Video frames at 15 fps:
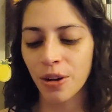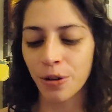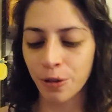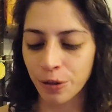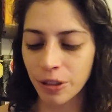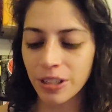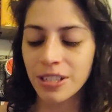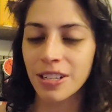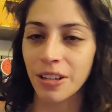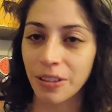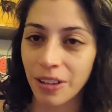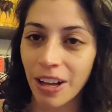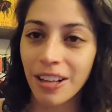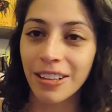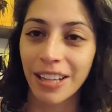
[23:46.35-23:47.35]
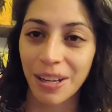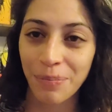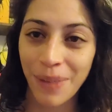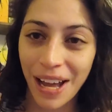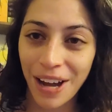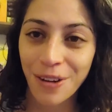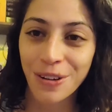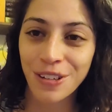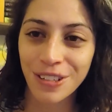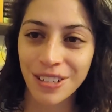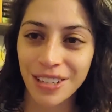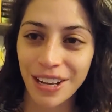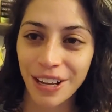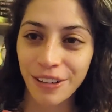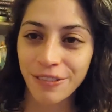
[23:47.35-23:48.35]
who looks a lot like Pao
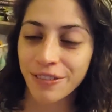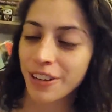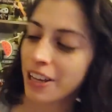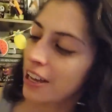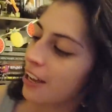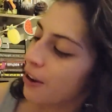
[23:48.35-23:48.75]
herself.